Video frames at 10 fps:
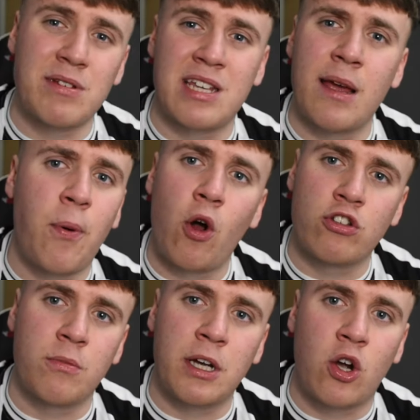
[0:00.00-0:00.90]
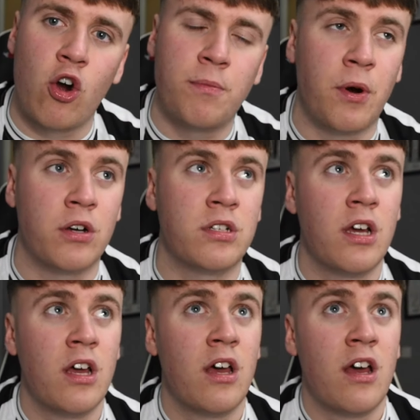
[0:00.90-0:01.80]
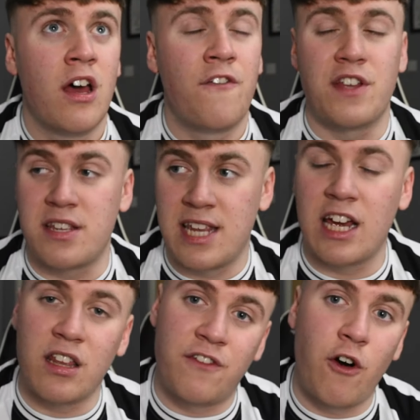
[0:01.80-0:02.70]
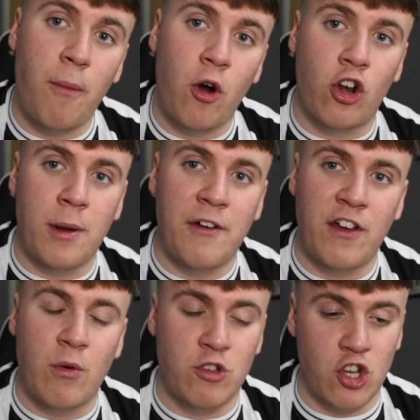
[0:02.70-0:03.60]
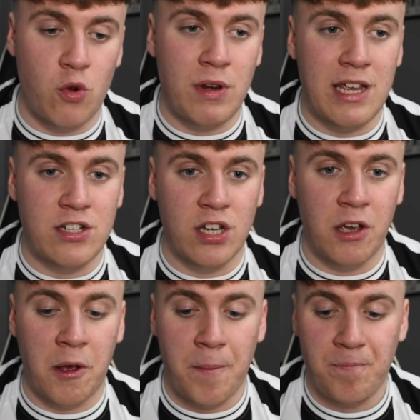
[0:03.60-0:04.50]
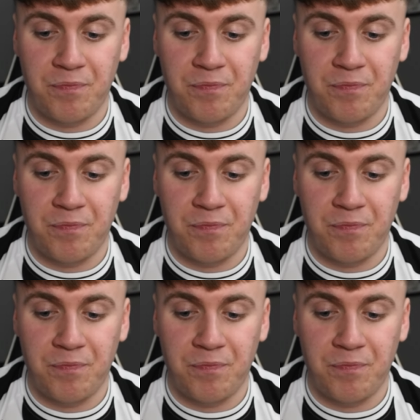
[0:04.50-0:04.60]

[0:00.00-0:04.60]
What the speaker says: to see Paul Dummett go, but for the sake of the football club, I think we do need to